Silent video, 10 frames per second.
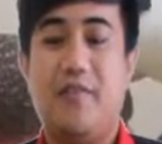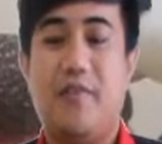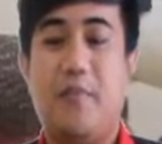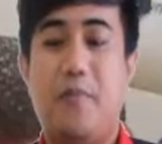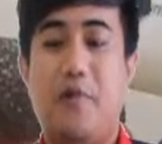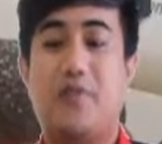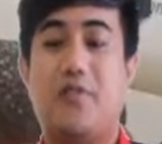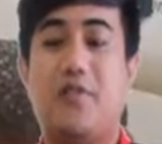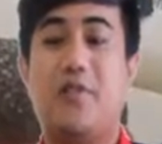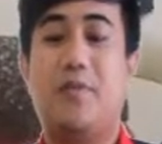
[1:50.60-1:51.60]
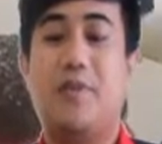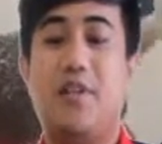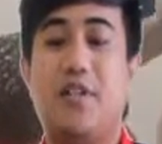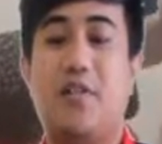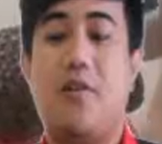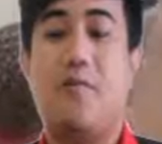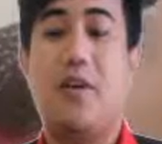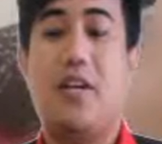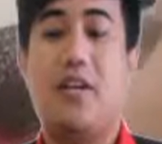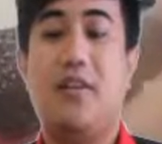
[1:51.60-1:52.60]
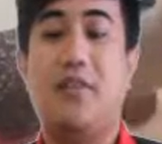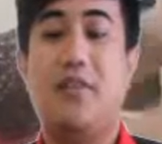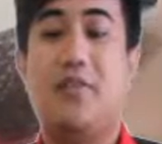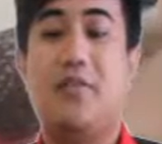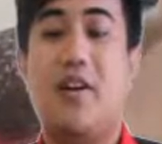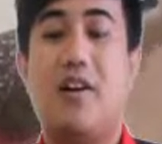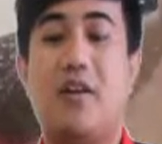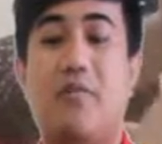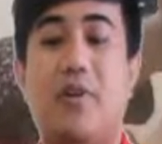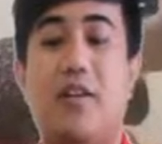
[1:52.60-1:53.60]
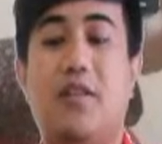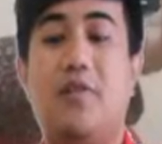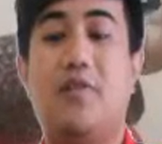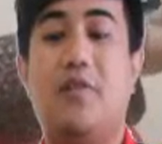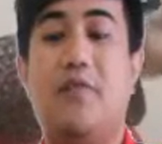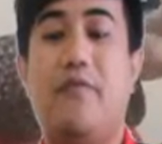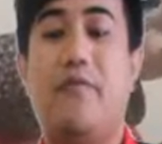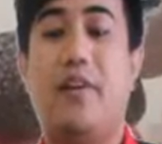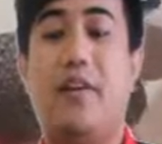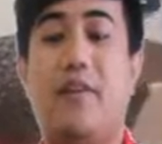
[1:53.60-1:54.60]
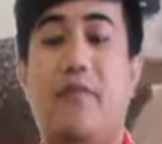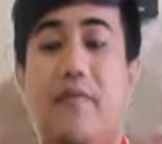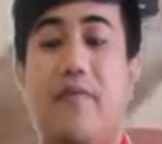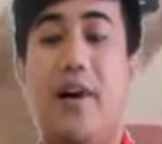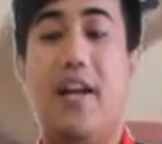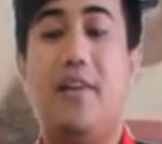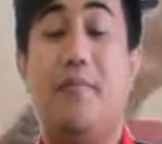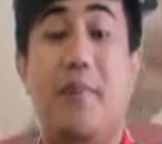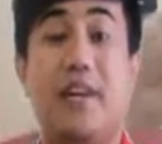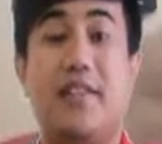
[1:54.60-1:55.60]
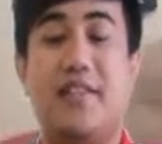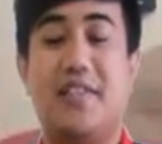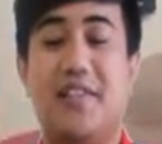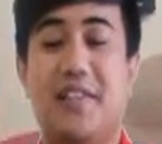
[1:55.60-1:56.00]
vapor through the process of breaking the drug liquid into a very fine mist,